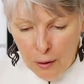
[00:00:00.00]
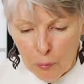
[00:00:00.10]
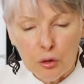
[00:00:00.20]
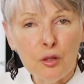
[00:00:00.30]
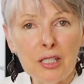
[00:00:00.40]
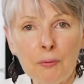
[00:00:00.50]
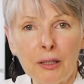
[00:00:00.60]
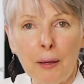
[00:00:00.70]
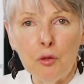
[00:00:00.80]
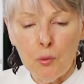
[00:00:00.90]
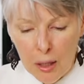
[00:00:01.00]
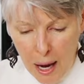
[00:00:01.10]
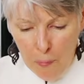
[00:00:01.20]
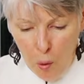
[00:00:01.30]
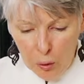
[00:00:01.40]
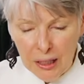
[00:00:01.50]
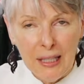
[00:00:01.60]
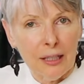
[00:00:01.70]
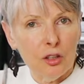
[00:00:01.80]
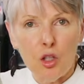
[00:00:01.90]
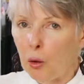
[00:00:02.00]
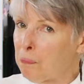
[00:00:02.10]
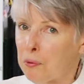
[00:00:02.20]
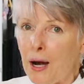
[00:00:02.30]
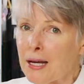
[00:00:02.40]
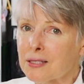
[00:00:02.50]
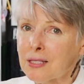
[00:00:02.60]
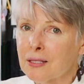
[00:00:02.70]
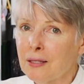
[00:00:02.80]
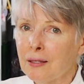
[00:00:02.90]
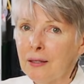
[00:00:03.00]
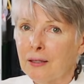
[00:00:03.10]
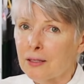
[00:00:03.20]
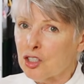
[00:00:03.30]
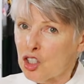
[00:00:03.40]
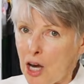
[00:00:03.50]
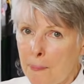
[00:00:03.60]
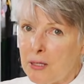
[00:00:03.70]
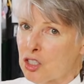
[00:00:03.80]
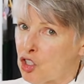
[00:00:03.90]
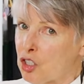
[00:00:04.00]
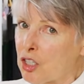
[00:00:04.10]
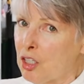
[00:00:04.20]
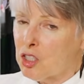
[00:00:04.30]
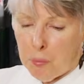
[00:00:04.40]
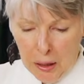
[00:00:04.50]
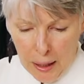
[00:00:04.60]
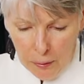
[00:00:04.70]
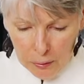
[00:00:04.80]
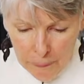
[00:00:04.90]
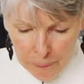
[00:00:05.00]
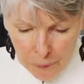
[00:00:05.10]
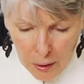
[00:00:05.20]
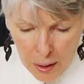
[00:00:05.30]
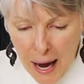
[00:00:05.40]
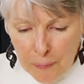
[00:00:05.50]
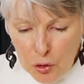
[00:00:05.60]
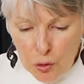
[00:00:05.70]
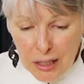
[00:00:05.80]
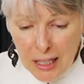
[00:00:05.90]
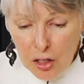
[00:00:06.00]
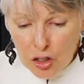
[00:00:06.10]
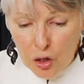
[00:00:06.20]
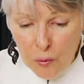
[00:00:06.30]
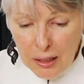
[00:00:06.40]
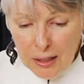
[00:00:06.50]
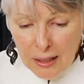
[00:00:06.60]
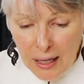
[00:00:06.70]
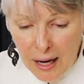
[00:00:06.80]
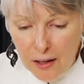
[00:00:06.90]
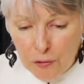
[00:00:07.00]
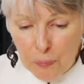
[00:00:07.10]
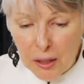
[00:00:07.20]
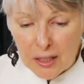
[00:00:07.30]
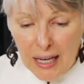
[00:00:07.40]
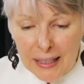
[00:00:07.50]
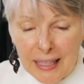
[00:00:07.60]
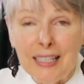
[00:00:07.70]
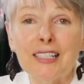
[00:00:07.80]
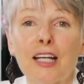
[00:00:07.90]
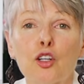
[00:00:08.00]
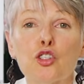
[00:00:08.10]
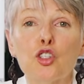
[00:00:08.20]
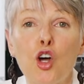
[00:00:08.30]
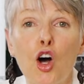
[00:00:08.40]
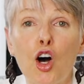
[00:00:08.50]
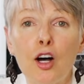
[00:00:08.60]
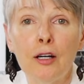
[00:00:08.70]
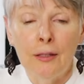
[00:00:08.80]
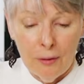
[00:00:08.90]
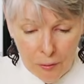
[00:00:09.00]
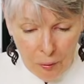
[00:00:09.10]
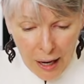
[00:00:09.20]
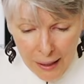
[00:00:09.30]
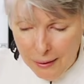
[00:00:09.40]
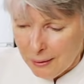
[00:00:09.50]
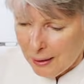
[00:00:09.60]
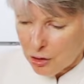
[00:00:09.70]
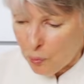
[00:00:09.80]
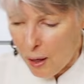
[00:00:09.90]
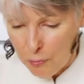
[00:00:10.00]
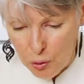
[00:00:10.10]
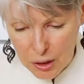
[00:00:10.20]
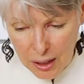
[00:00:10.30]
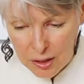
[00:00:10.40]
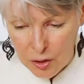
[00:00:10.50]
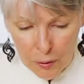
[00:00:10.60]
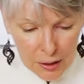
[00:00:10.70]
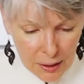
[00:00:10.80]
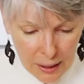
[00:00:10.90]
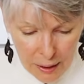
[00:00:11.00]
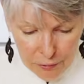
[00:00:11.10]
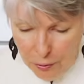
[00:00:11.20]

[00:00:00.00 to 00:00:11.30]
But you see what I'm doing? I'm holding it. Don't press, because the jam is just going to spill out. I'm using a serrated knife because it's like a saw, right? That's why I'm using a serrated knife.